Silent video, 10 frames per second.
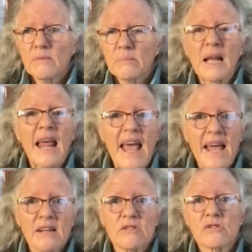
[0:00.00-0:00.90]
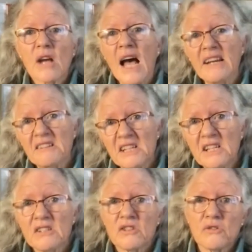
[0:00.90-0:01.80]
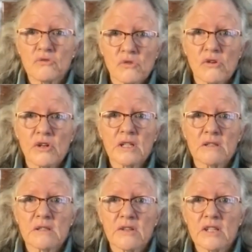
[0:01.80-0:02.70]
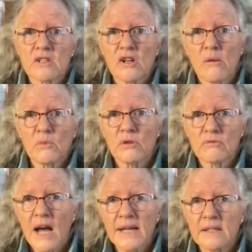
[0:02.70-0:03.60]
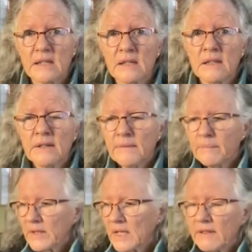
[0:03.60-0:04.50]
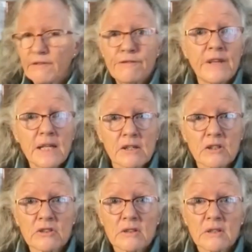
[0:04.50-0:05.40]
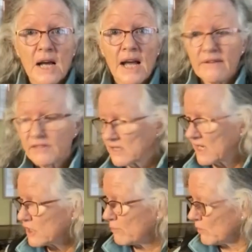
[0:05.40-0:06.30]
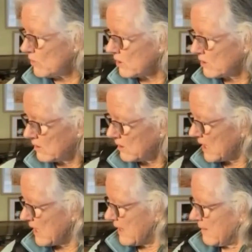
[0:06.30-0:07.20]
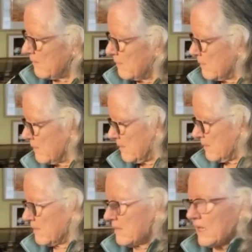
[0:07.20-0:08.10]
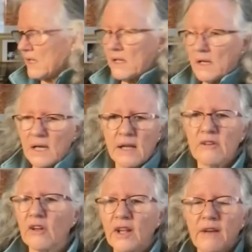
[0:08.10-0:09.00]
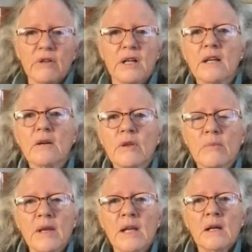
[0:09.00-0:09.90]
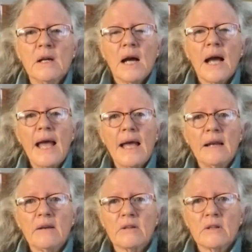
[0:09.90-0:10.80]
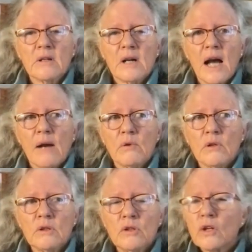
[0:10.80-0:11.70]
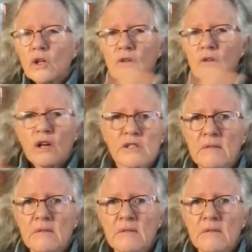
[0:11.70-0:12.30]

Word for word: plans, ideas, and drawings. So there's a lot more writing. In the field, I have a sketchbook. I don't have one here with me. And I will look across,